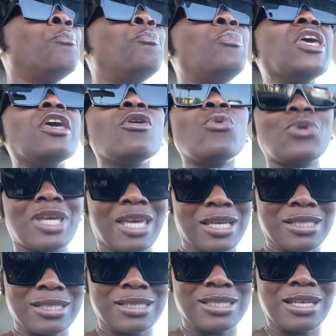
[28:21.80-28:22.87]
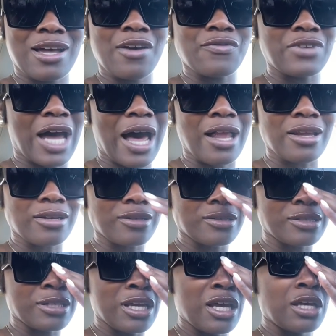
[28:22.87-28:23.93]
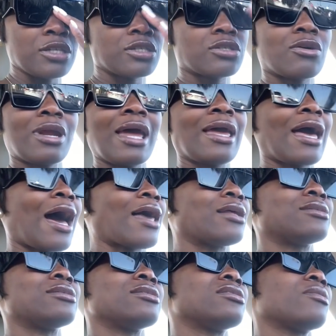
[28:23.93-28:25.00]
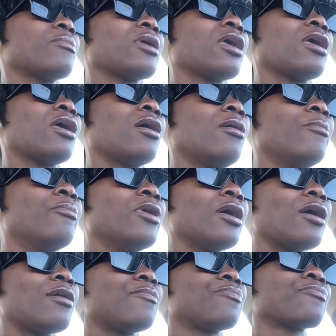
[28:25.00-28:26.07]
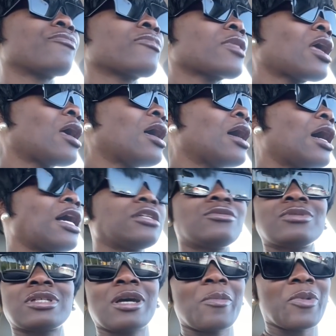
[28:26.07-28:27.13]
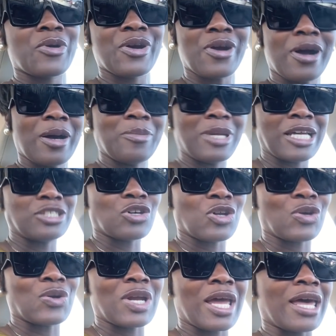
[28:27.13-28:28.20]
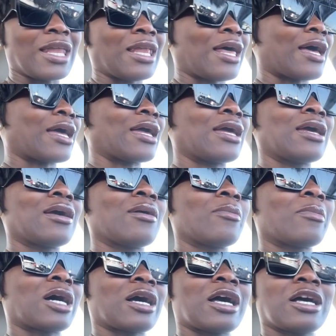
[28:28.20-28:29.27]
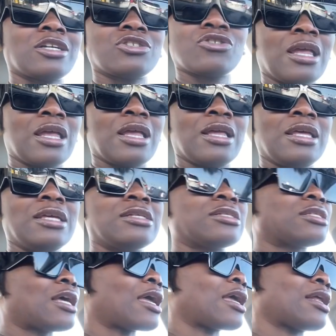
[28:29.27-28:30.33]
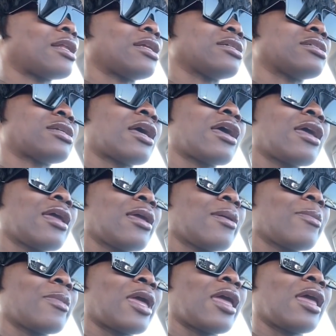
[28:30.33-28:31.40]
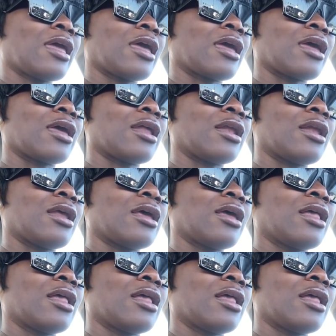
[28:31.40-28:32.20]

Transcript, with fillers: billions of dollars. So they got it to spend, but I just want to come on here and update y'all on that. Like my contract is staying the same and